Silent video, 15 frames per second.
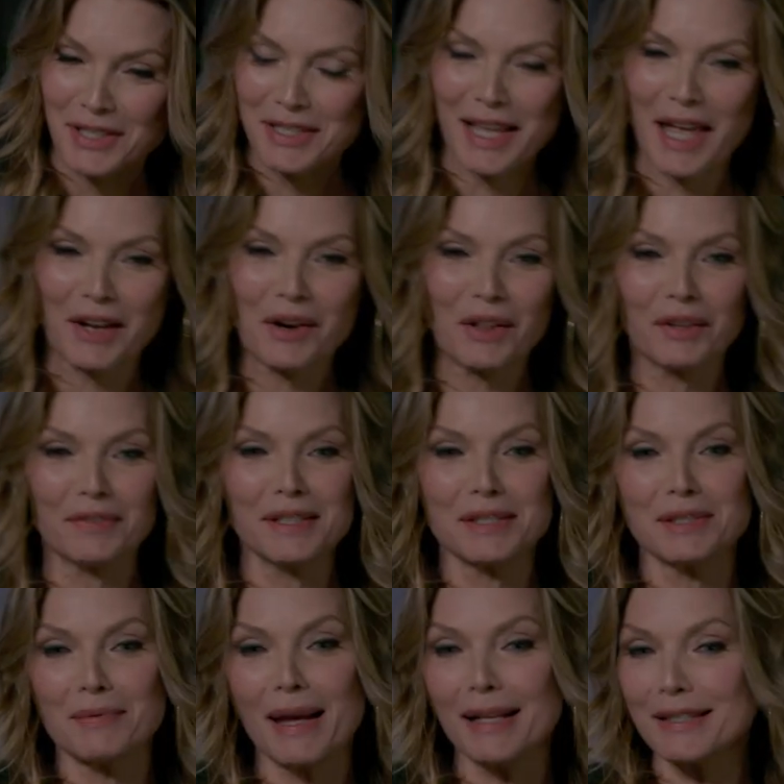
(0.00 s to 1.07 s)
just had all of these
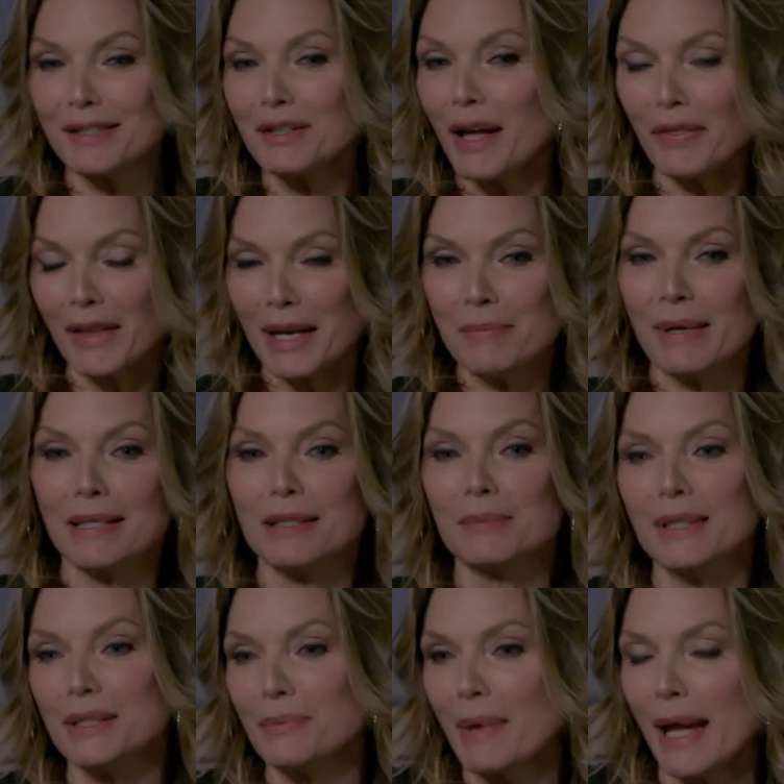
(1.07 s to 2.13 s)
demands. And not right. that I meant to
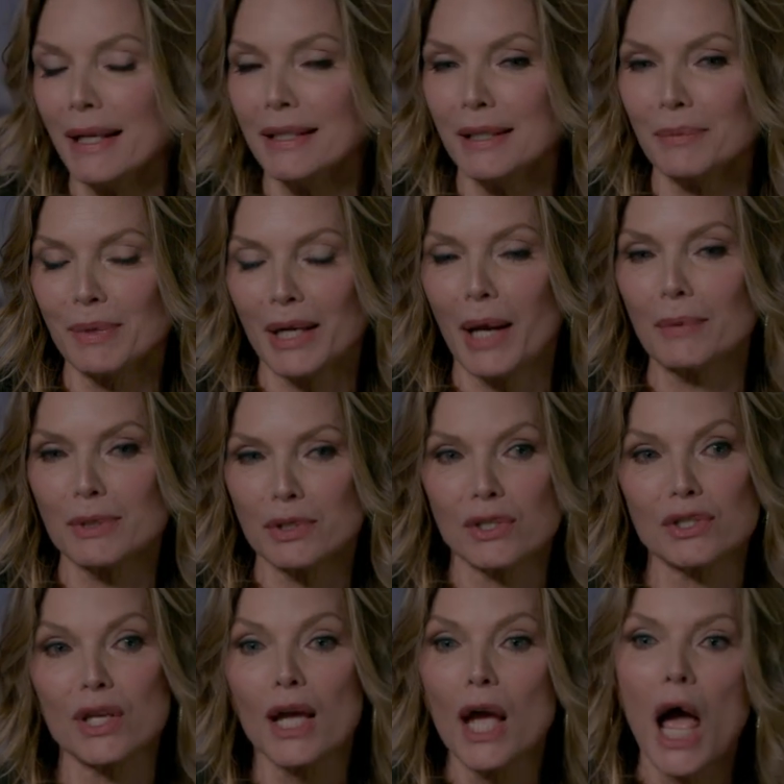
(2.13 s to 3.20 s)
be demanding, but I was
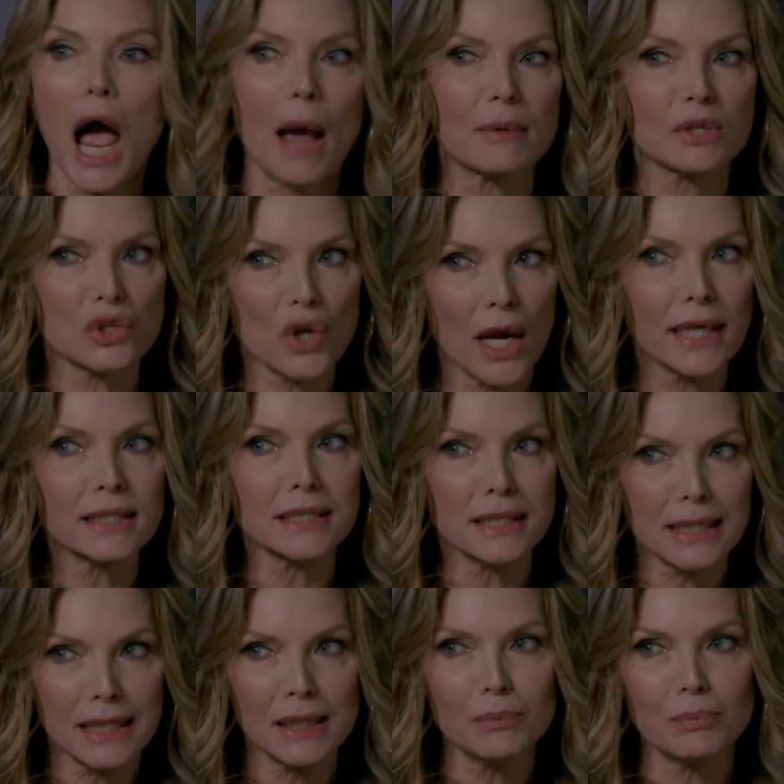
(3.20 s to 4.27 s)
just, I was trying to
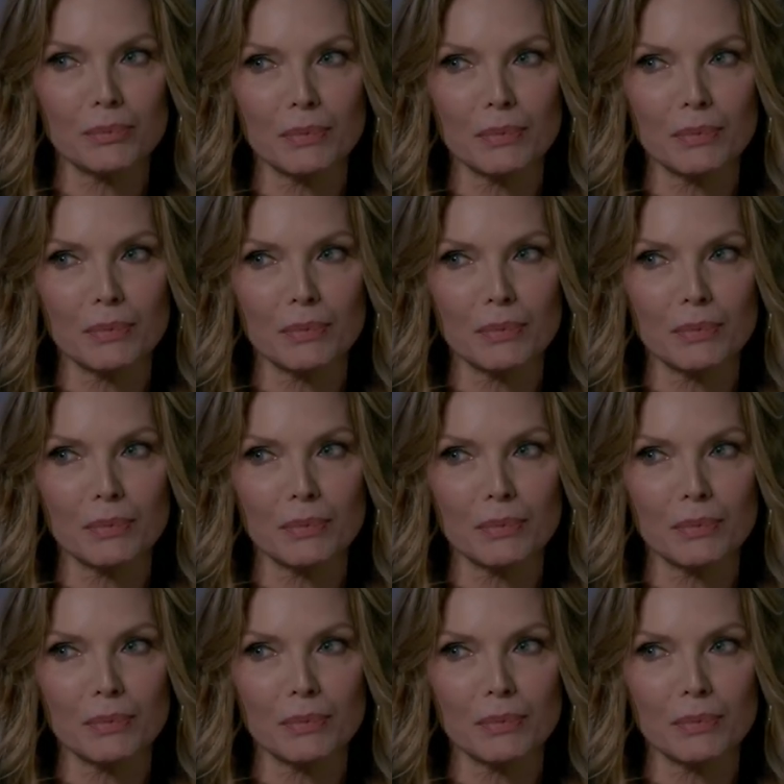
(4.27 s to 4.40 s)
keep,